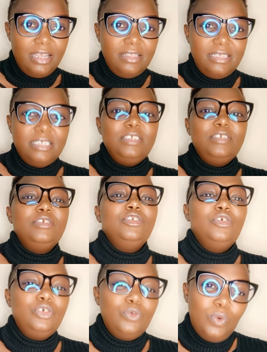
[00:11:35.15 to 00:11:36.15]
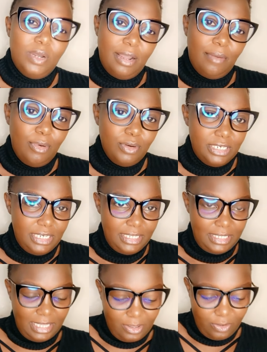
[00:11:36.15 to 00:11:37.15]
just not worry about
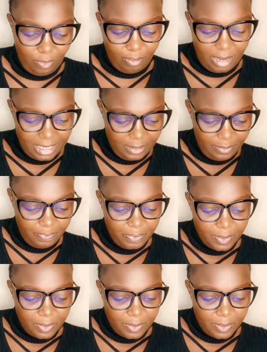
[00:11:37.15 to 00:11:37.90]
risking your money